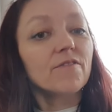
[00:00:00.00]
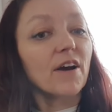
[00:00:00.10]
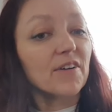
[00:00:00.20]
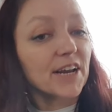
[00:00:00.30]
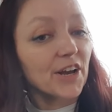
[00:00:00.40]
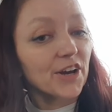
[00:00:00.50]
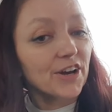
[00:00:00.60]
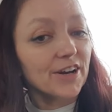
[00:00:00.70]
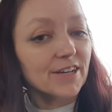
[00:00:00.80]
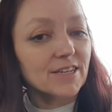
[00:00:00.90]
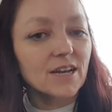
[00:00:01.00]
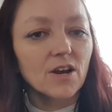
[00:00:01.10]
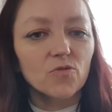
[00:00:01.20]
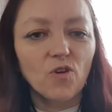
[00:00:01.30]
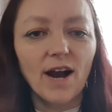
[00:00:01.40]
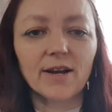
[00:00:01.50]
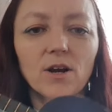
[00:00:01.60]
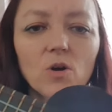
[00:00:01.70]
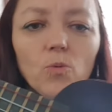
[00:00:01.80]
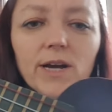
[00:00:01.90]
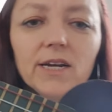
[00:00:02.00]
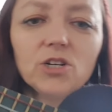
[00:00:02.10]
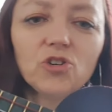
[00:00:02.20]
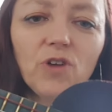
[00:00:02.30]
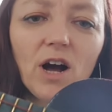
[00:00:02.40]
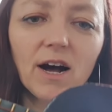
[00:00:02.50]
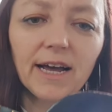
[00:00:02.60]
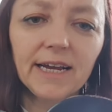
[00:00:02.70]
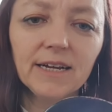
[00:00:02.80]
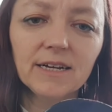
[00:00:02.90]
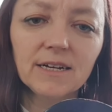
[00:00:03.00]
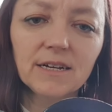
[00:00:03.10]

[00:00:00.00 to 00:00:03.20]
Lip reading: Very good. Right, we're going to try